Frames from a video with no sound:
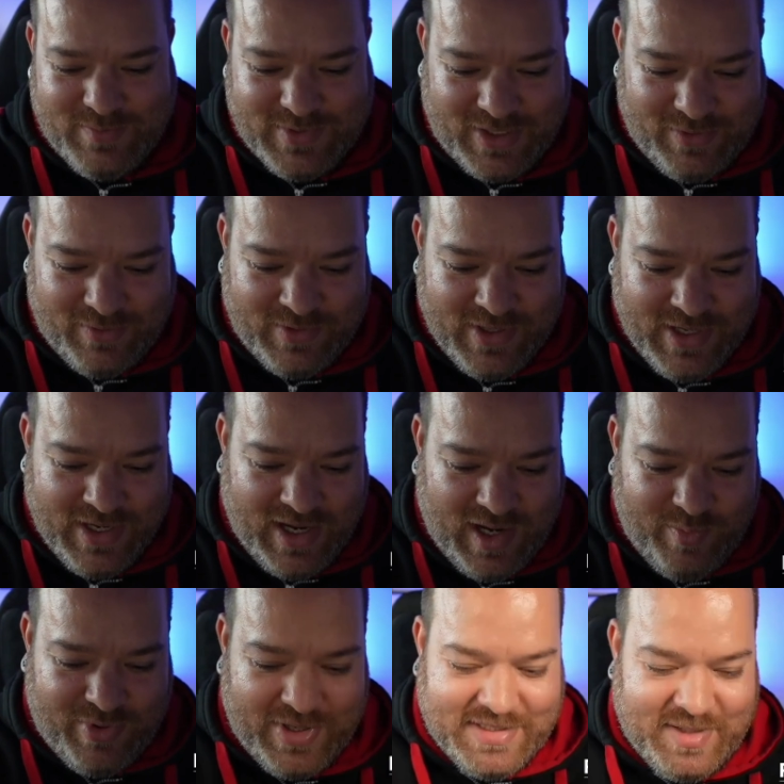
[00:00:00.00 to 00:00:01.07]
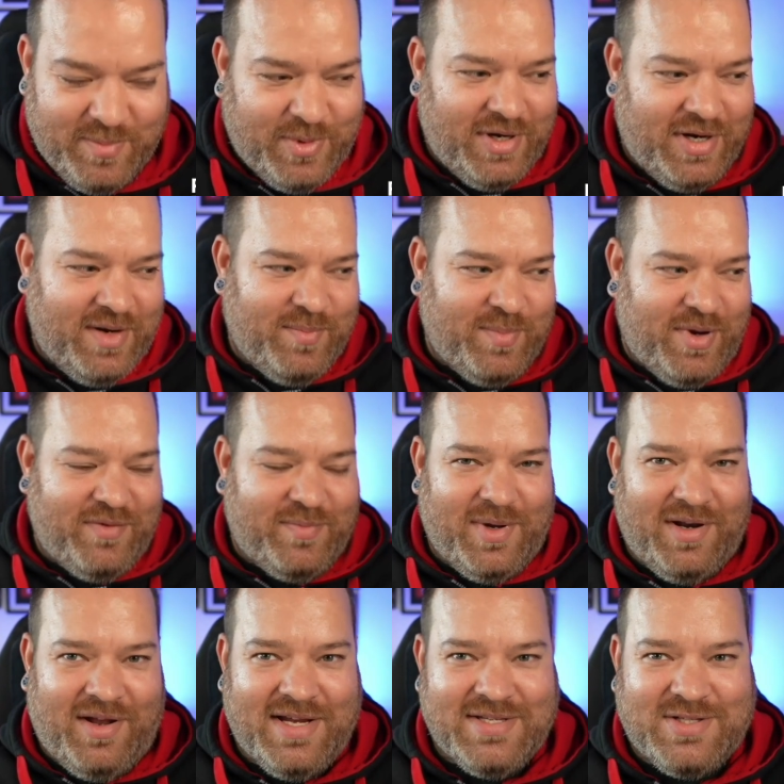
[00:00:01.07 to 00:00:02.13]
channel. I press a button and both my
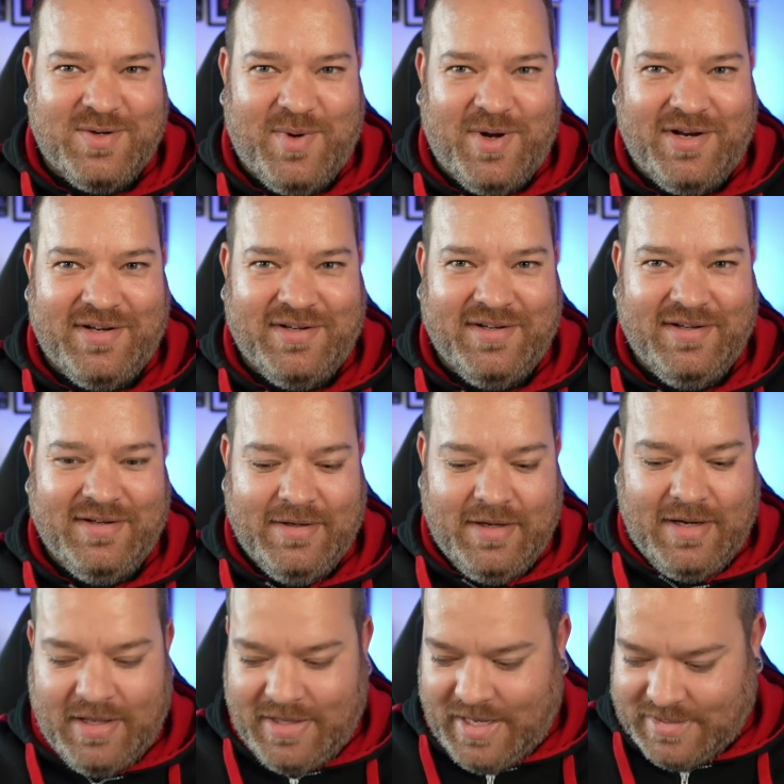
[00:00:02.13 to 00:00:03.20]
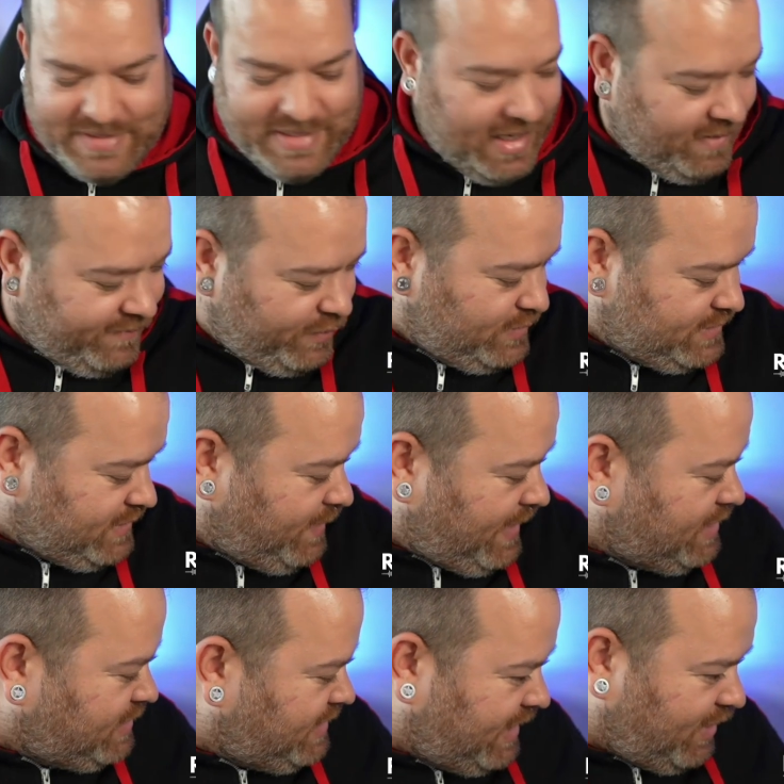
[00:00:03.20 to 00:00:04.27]
lights come on and that's it. I've also
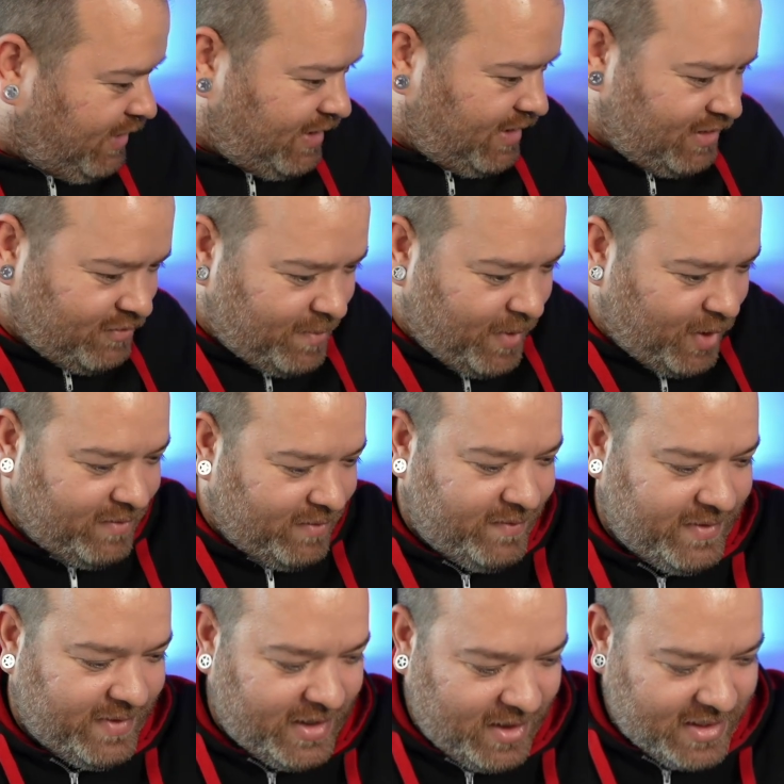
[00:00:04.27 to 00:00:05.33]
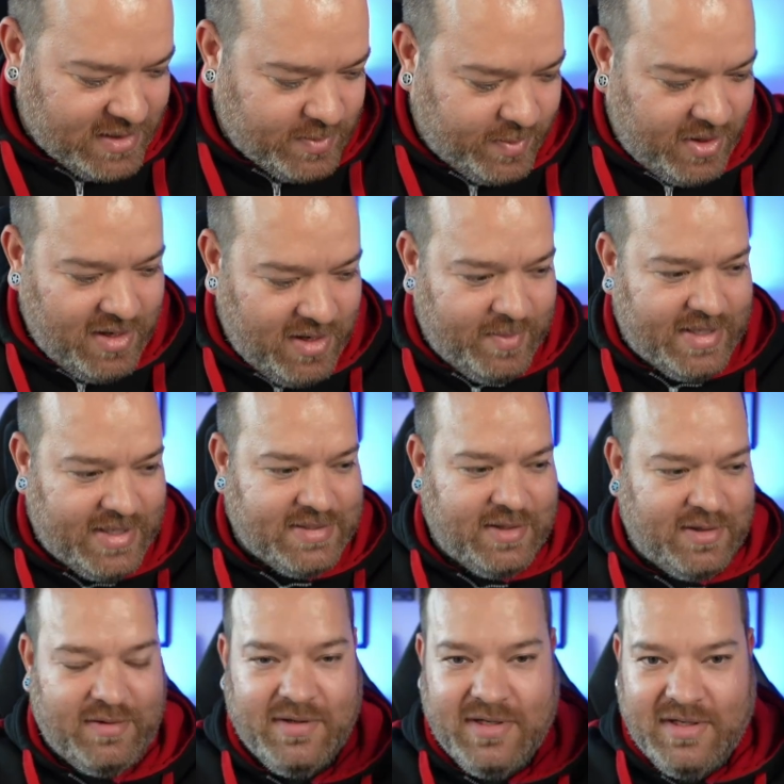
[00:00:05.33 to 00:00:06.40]
actually got a remote for the lights behind me,
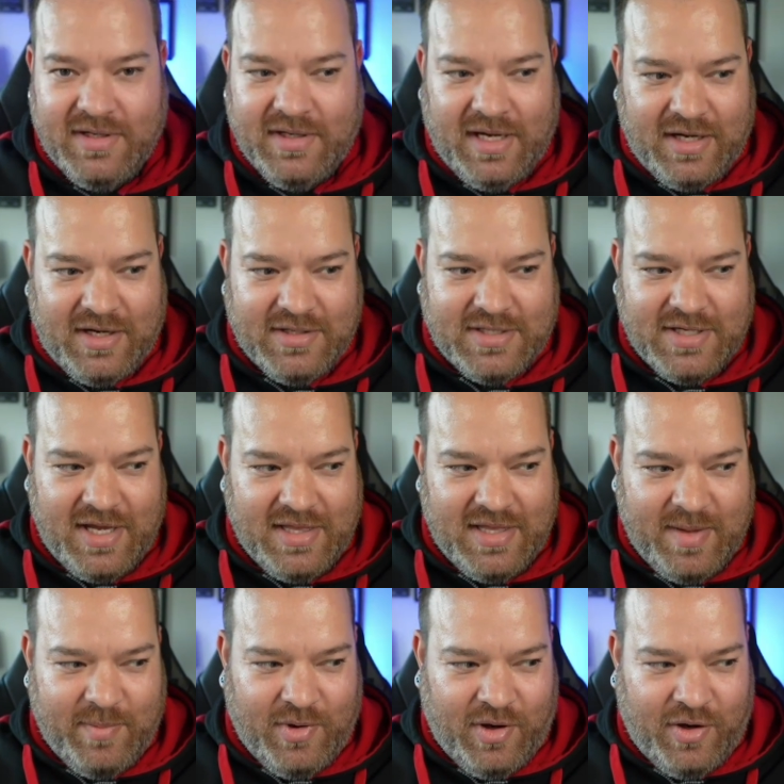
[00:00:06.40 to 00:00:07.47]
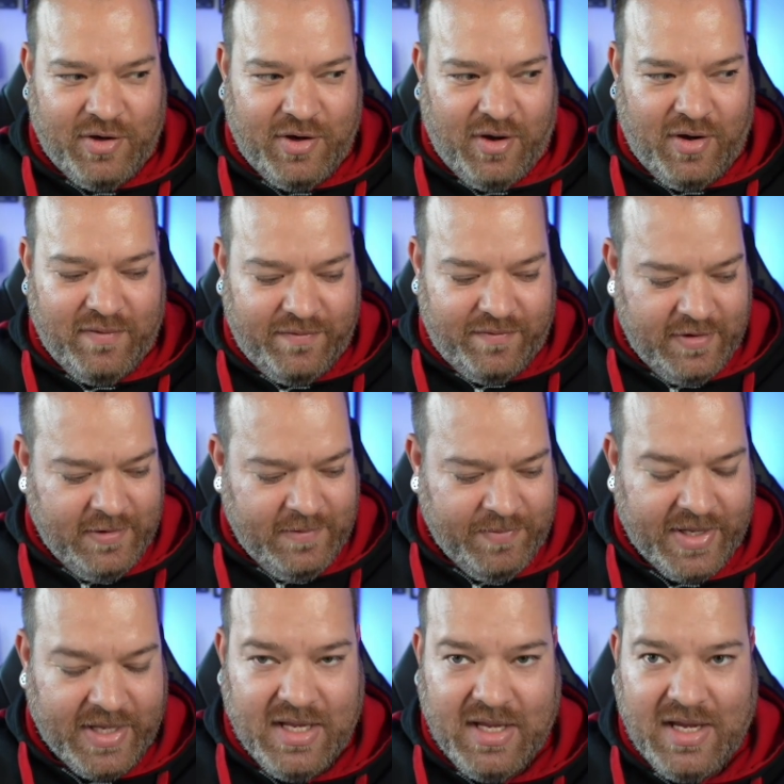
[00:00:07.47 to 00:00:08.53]
so I can turn them on and off.
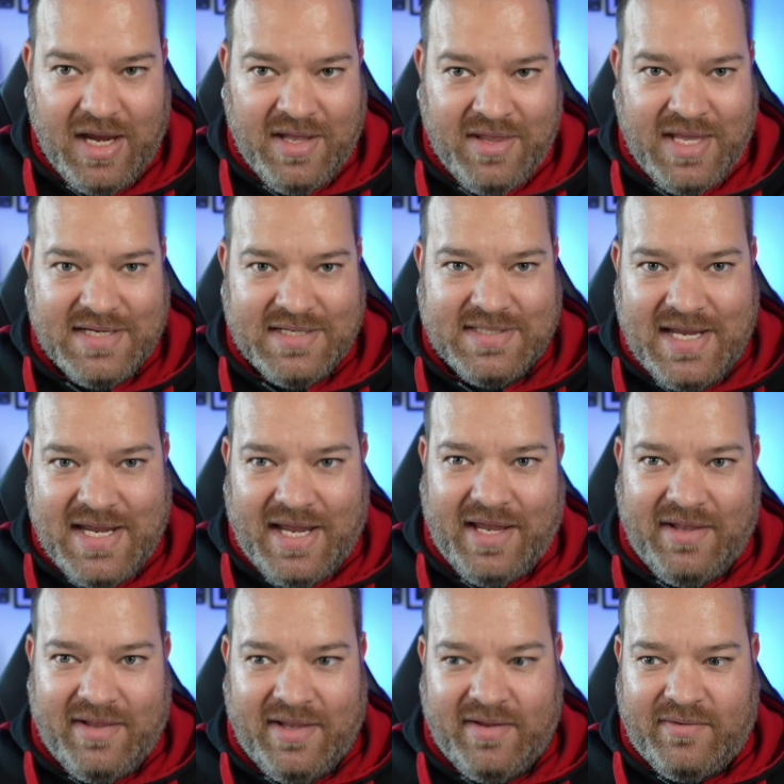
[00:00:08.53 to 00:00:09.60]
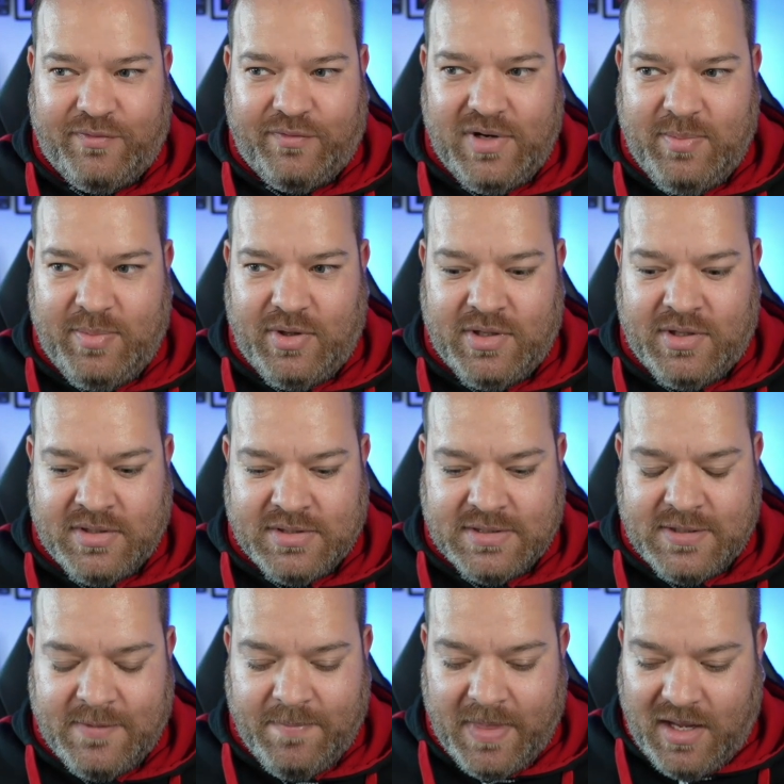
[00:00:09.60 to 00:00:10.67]
And that's it. That's 3
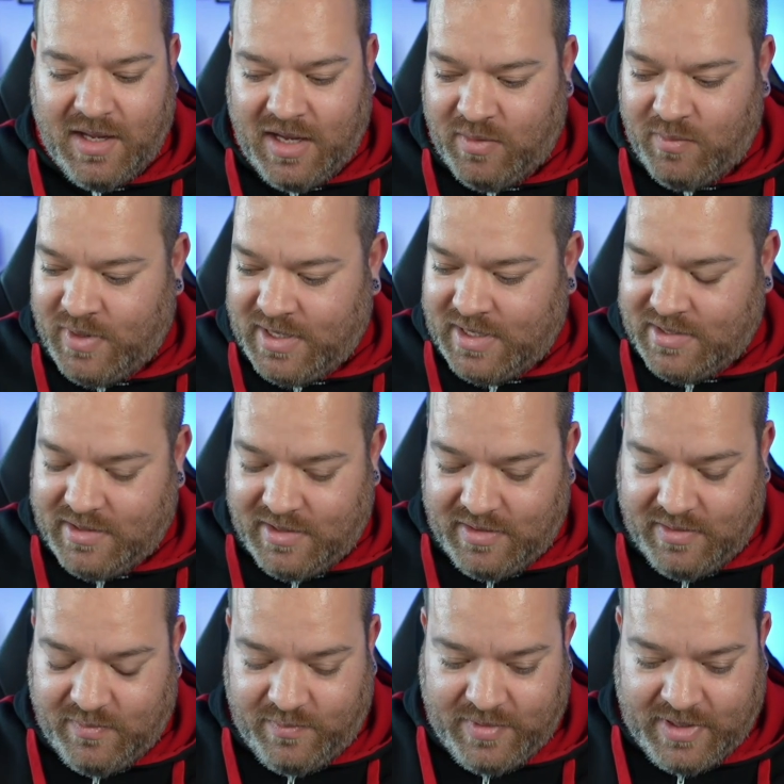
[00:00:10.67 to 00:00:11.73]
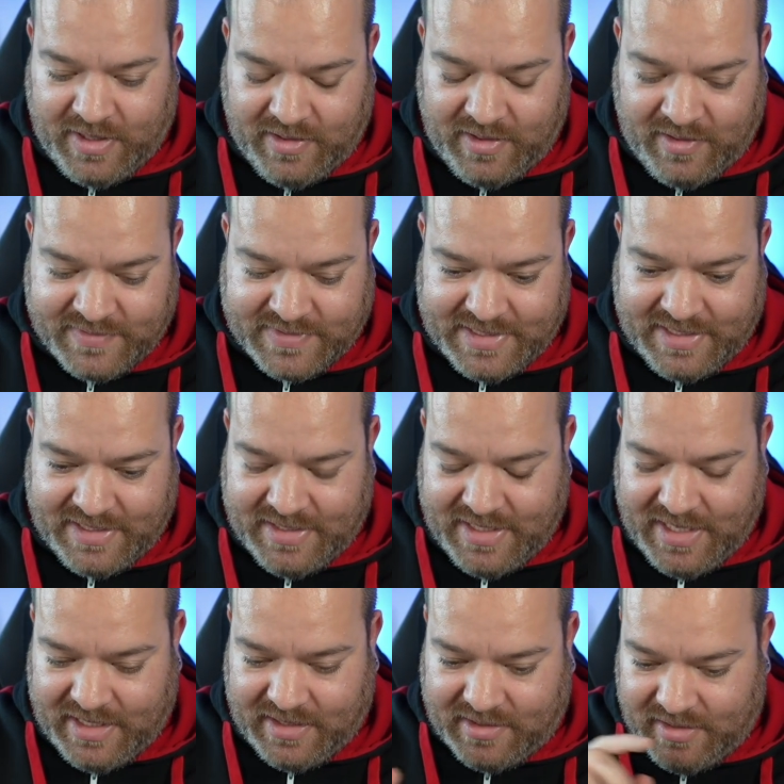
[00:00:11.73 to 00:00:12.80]
buttons. I've seen
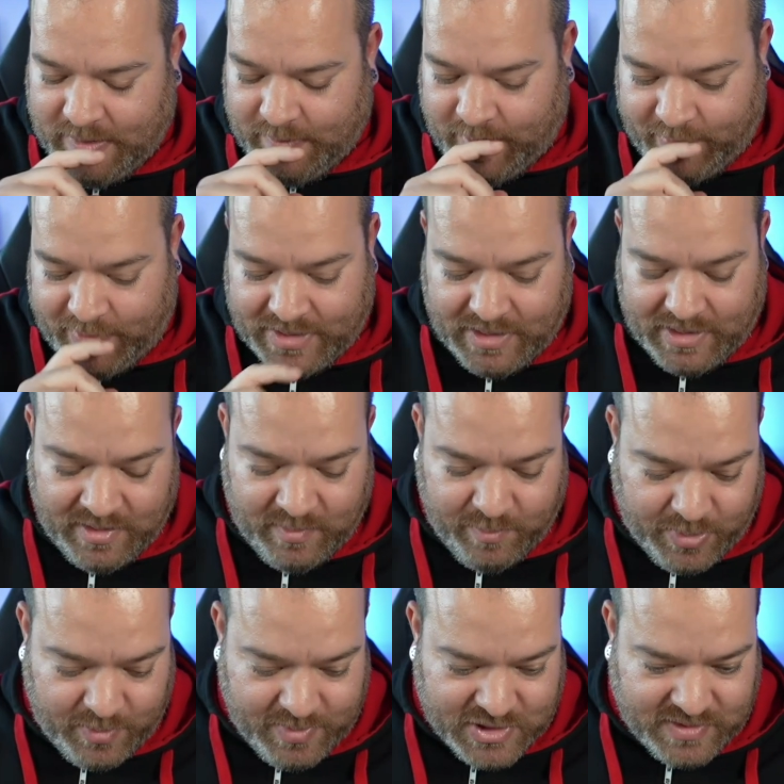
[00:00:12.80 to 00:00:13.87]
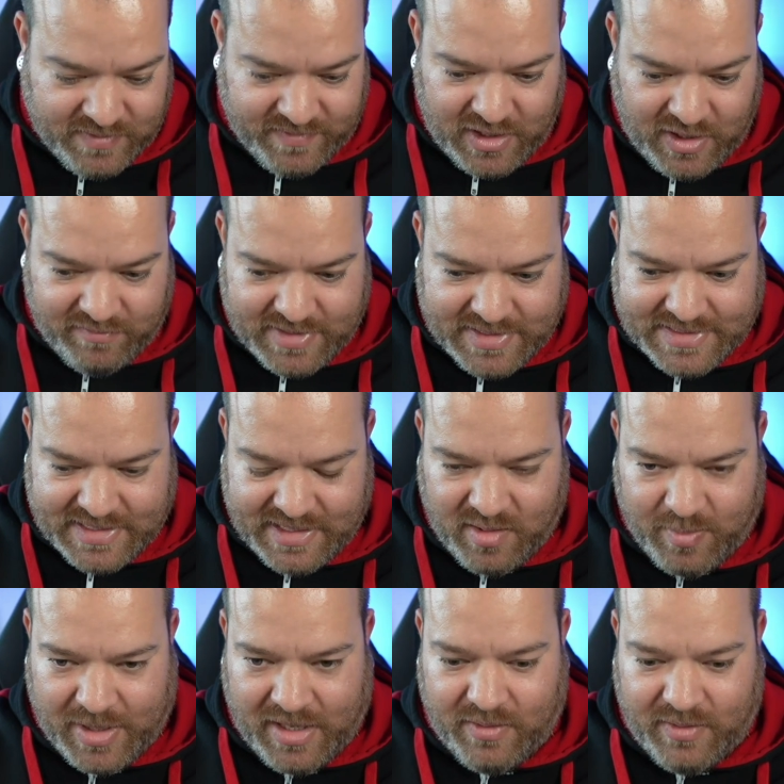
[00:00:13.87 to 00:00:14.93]
Nick Nimmin, he published a video recently
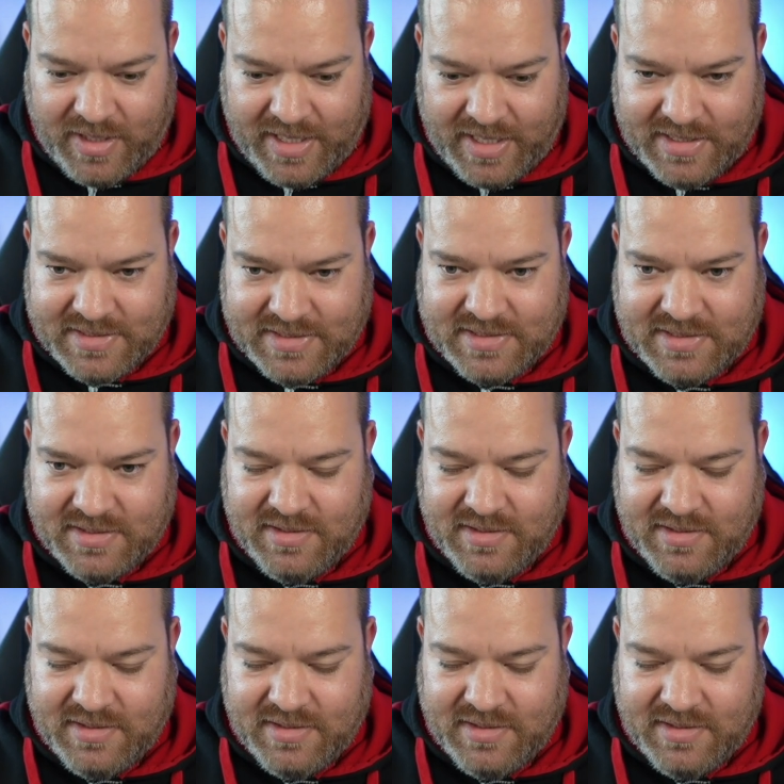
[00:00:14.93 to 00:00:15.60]
about his